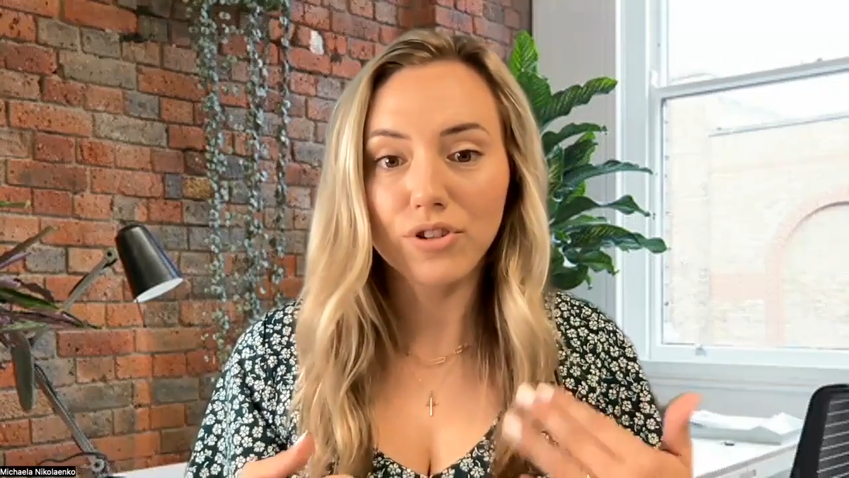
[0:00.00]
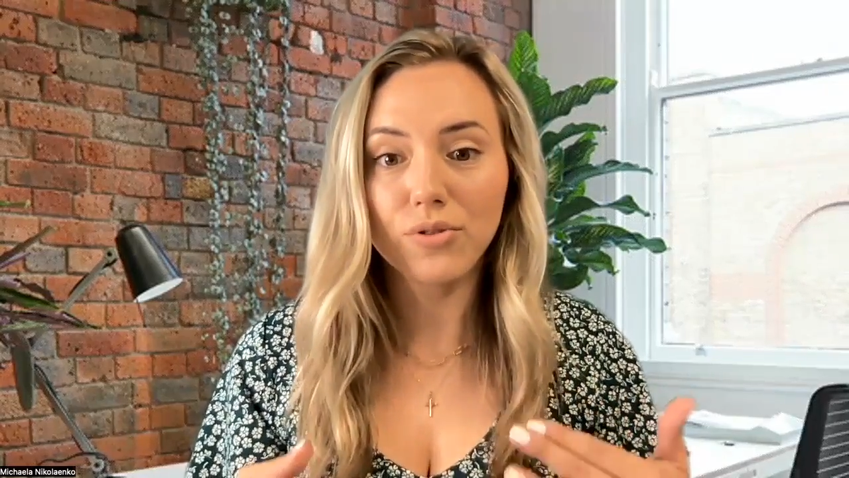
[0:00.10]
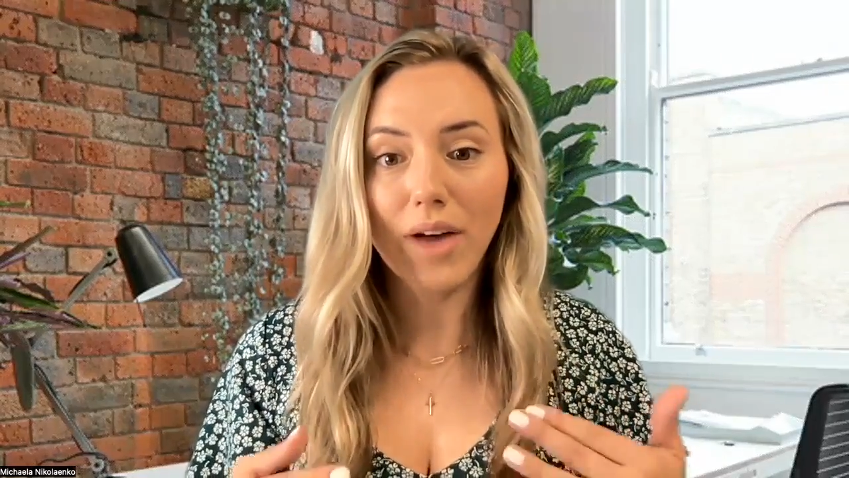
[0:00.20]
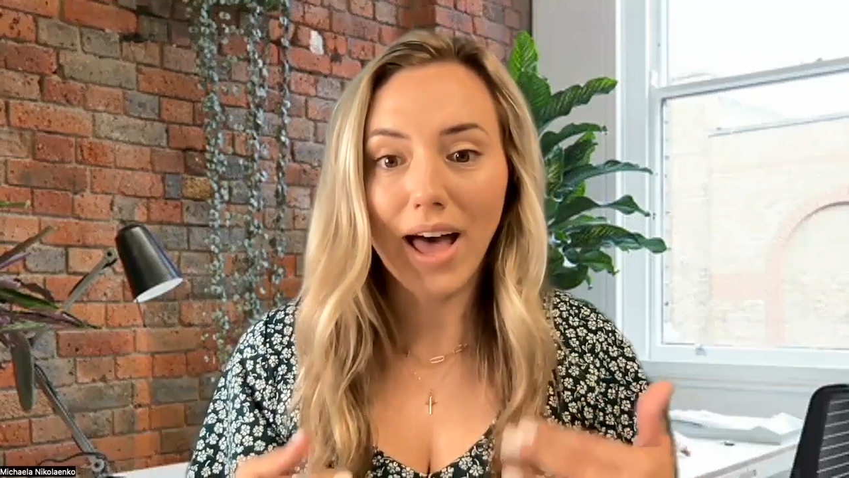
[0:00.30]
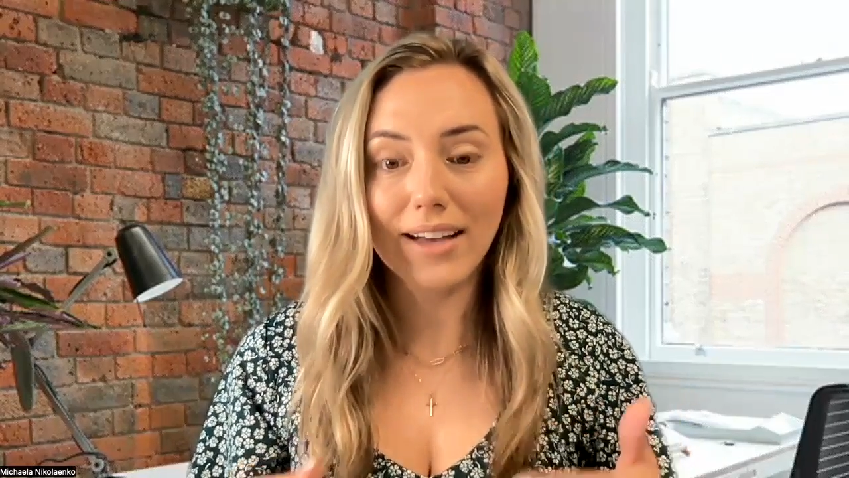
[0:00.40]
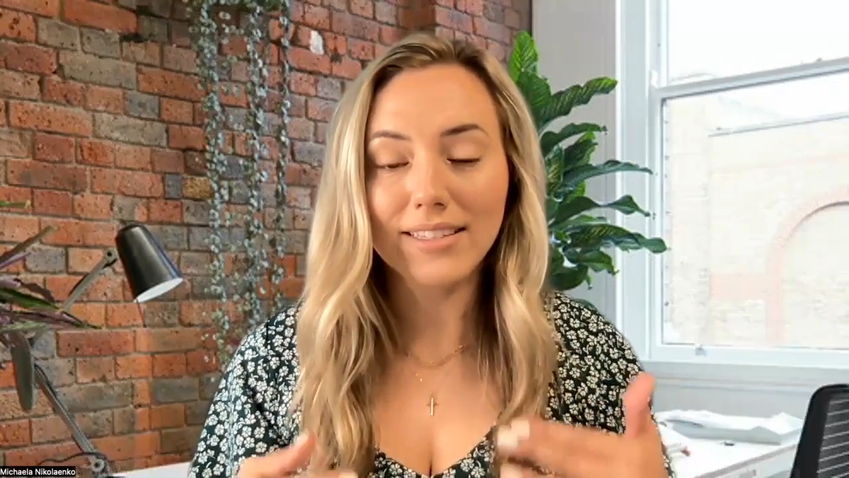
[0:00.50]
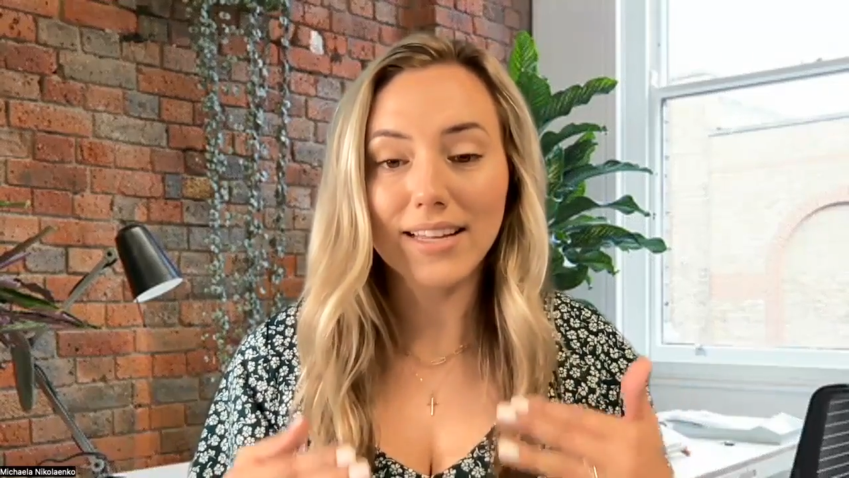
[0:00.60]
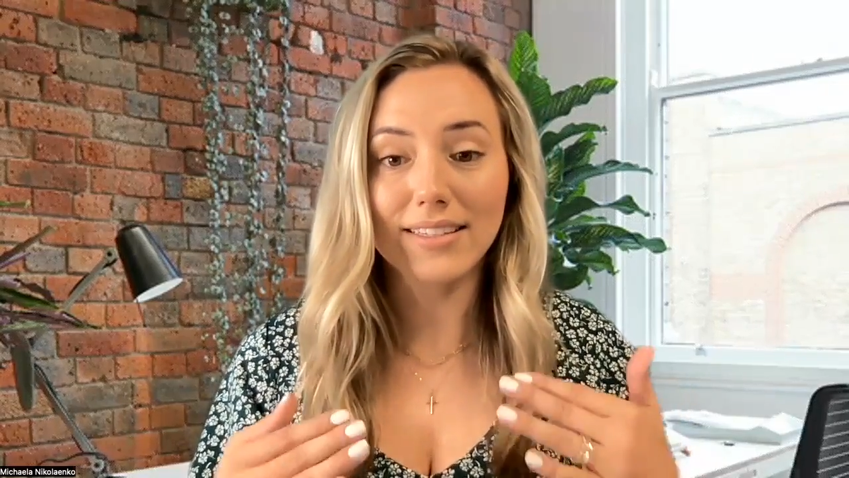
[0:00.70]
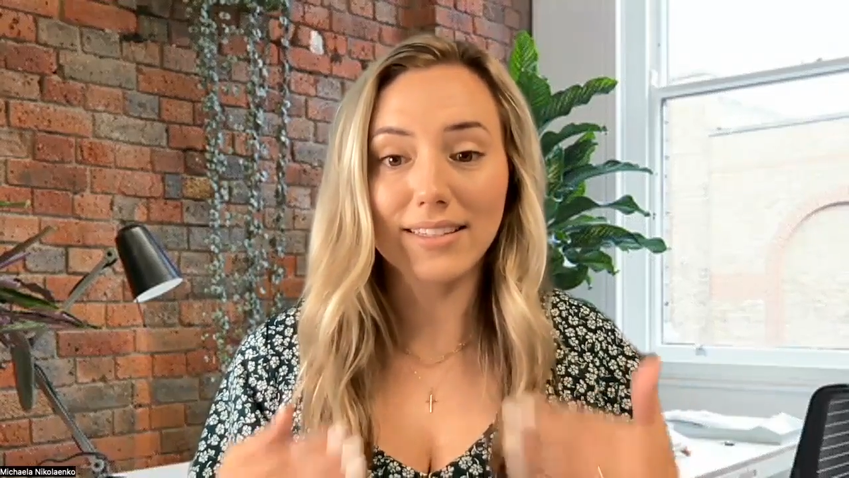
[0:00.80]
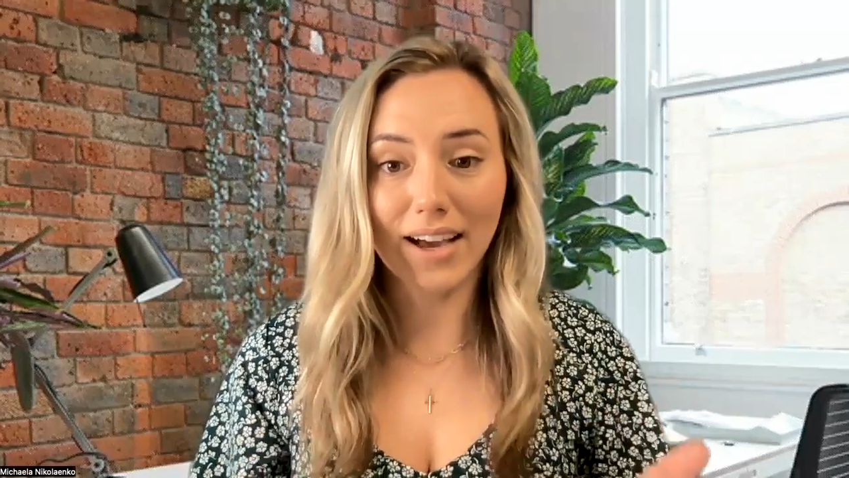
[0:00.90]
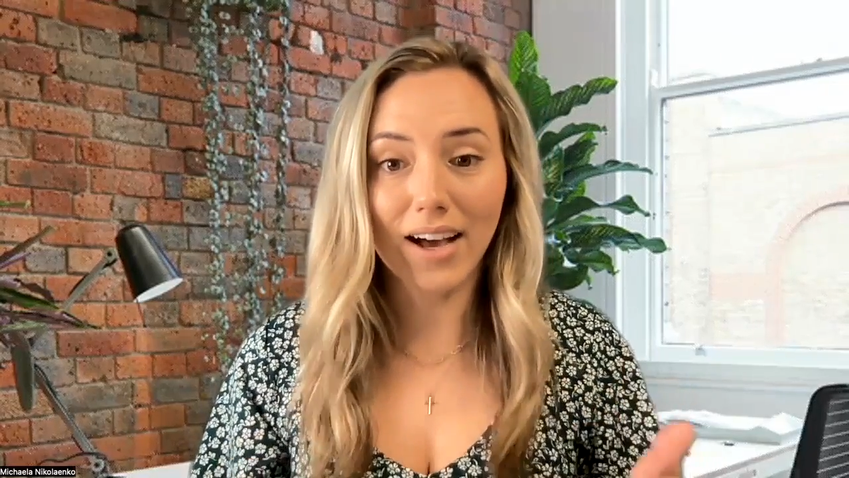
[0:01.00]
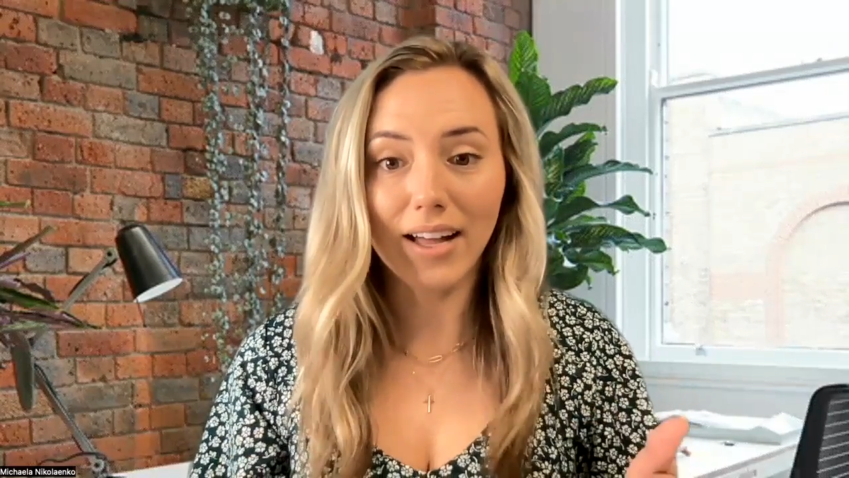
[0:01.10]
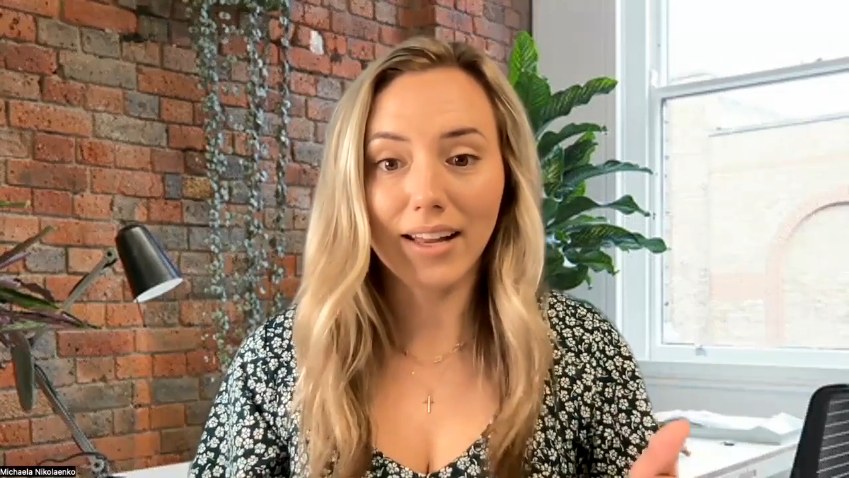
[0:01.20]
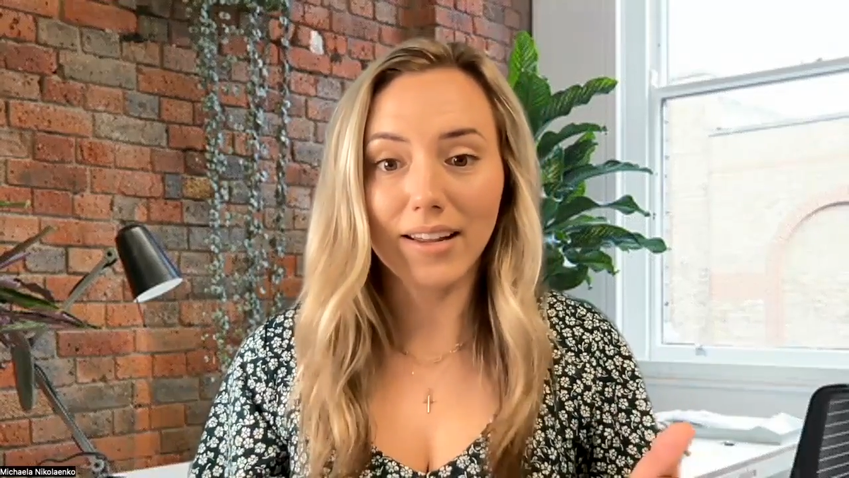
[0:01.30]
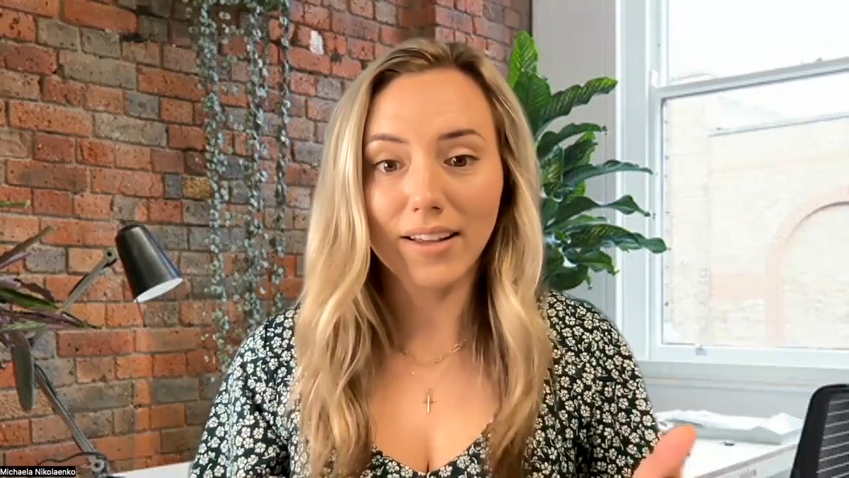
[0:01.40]
to access
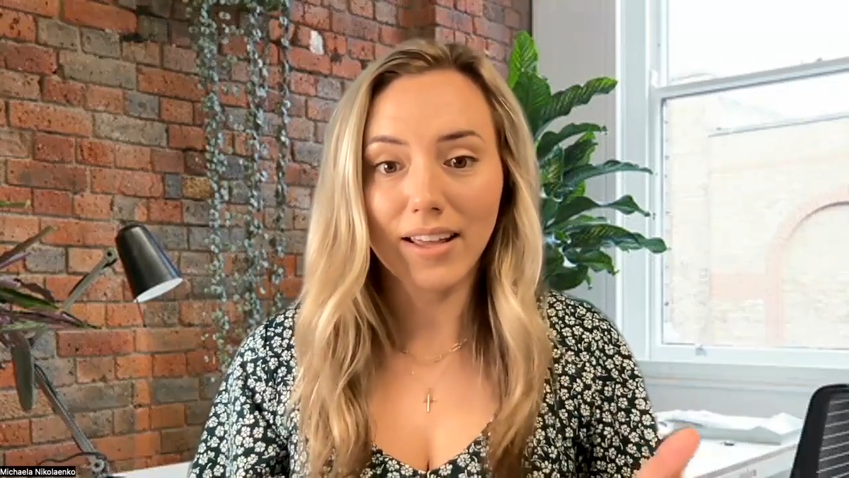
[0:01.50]
God.